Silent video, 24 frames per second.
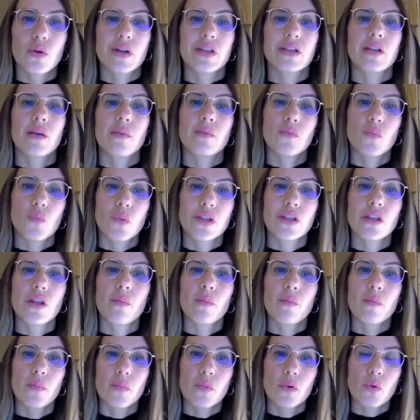
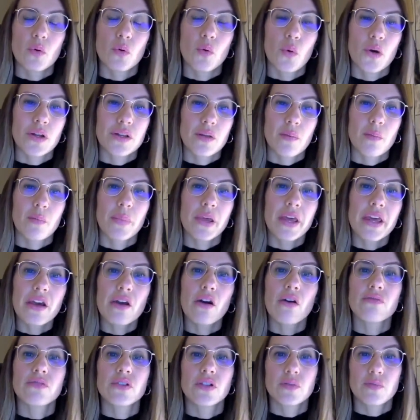the peak
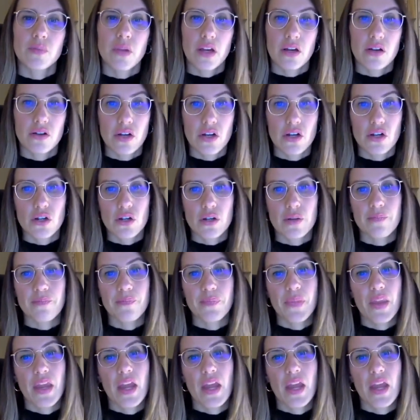of this migration.